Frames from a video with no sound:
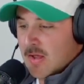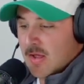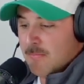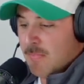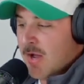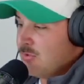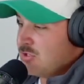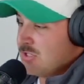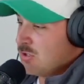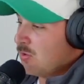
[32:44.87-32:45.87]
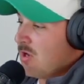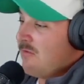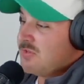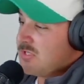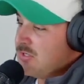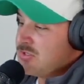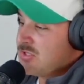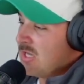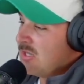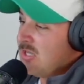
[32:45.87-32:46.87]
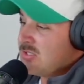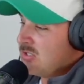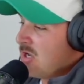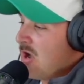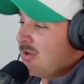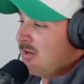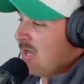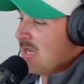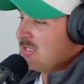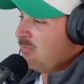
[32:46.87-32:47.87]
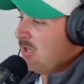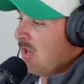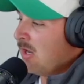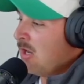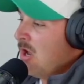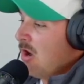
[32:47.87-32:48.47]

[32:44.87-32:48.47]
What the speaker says: mine was just through conversations like this and talking to guys and being like,